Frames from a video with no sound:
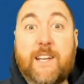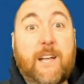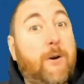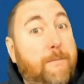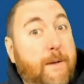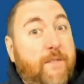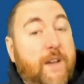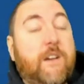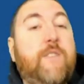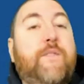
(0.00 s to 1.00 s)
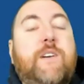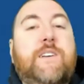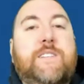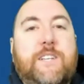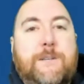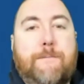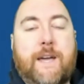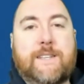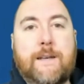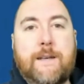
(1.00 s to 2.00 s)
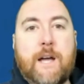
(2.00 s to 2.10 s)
and I would be very, very suspect